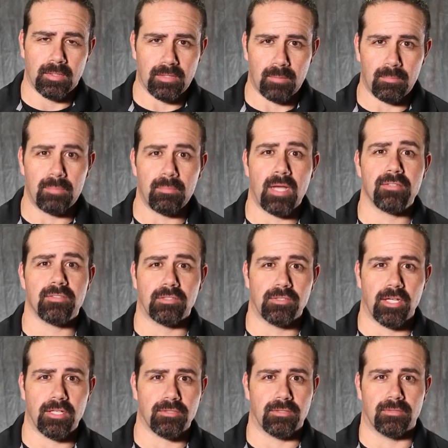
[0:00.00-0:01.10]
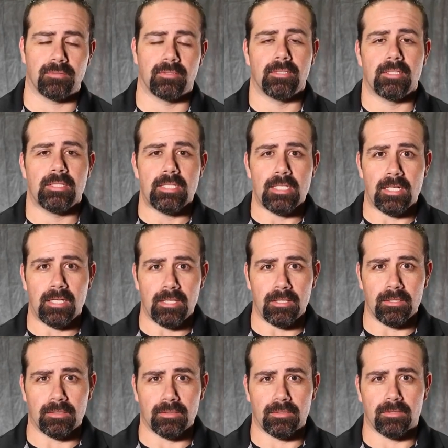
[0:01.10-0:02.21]
That'd be my suggestion.
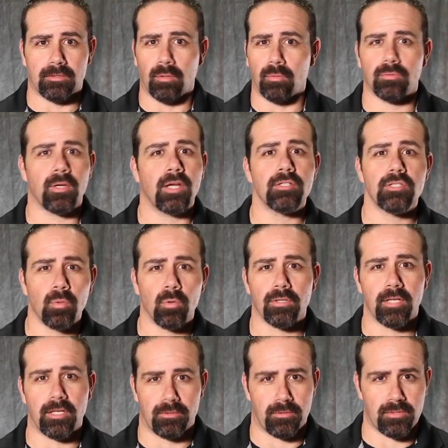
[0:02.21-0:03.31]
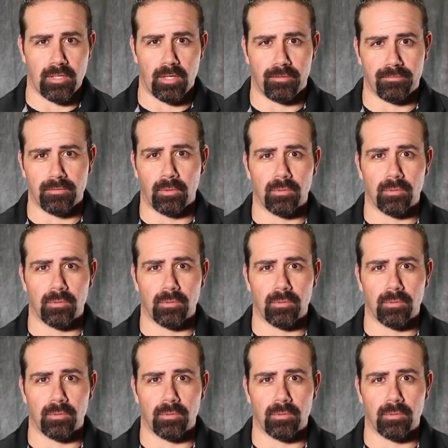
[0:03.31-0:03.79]
Don't try and shortcut yourself.